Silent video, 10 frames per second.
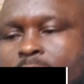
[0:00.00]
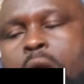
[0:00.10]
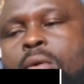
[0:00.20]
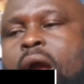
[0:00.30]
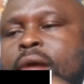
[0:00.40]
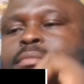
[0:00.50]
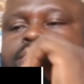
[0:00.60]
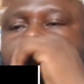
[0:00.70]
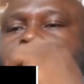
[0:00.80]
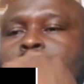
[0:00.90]
Right,
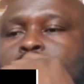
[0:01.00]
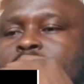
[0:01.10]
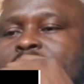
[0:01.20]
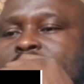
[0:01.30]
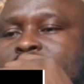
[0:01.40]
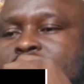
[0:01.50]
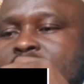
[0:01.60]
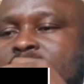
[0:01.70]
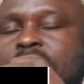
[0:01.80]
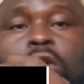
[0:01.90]
so that is
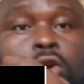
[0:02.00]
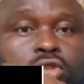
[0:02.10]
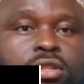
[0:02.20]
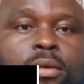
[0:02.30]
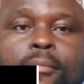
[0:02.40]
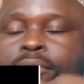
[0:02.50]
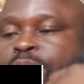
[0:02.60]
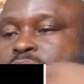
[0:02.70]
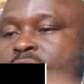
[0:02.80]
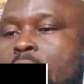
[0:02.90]
the ghost.
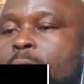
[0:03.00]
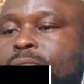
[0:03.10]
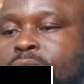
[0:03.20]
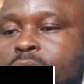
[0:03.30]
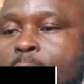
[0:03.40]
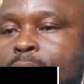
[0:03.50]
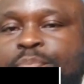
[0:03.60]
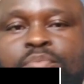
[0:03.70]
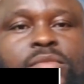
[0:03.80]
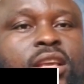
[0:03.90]
Now
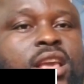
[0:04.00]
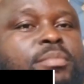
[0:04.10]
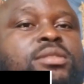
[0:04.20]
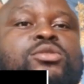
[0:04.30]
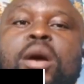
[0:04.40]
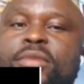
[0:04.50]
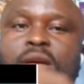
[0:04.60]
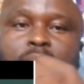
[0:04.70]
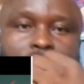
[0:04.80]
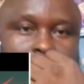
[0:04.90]
the game is coming
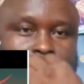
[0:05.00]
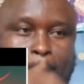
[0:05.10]
on board.